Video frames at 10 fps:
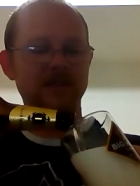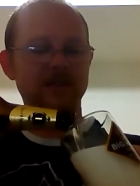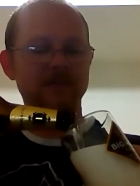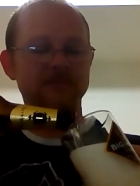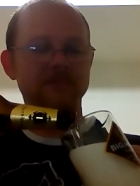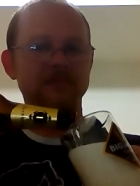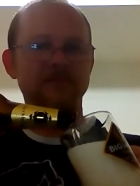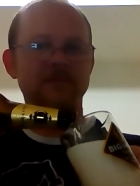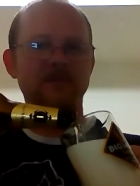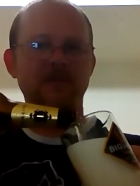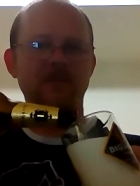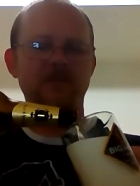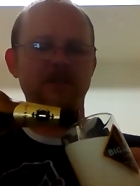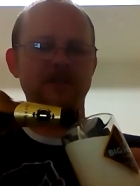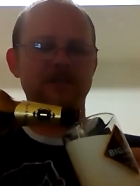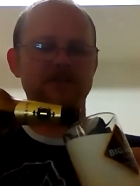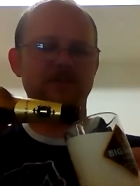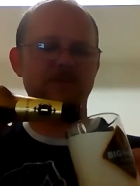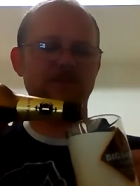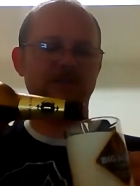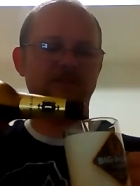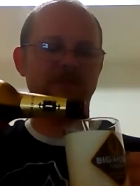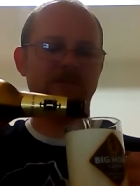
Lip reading: Oh, yeah. It smells like